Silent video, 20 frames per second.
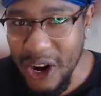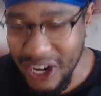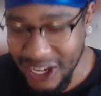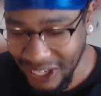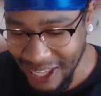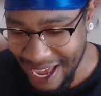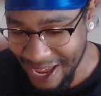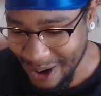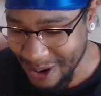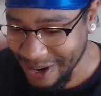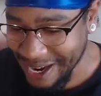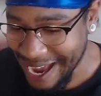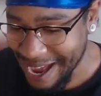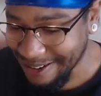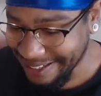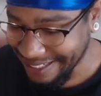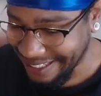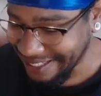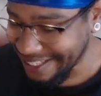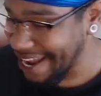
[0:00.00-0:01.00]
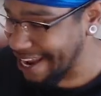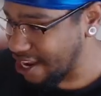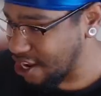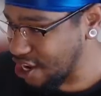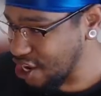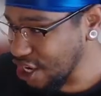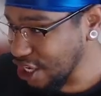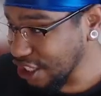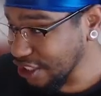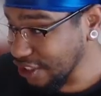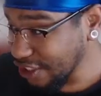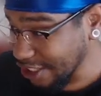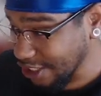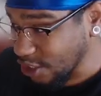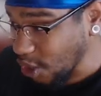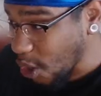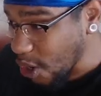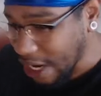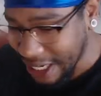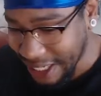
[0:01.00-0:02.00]
Clan. Okay, I was gonna say the
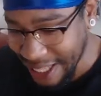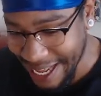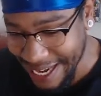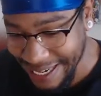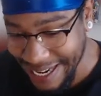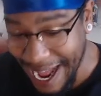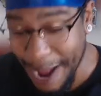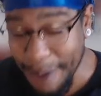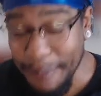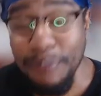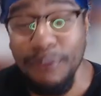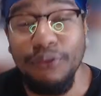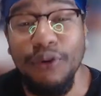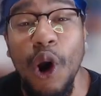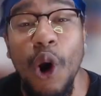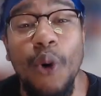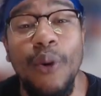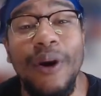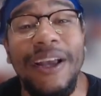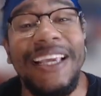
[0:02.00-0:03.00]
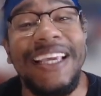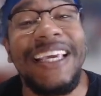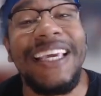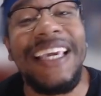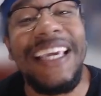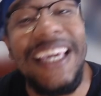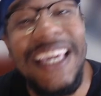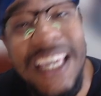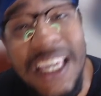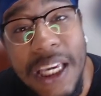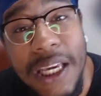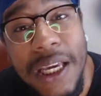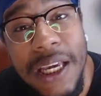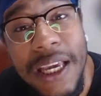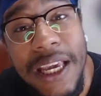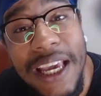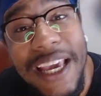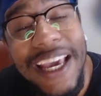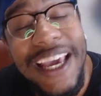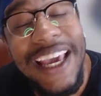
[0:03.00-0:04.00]
Dark Clan guy, bro. He
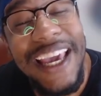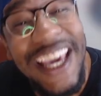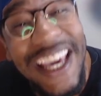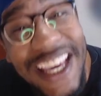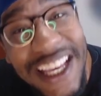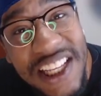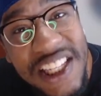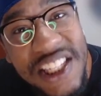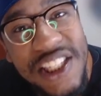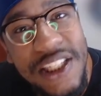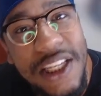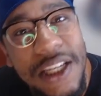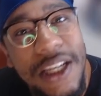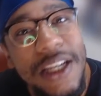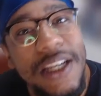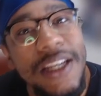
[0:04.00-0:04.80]
is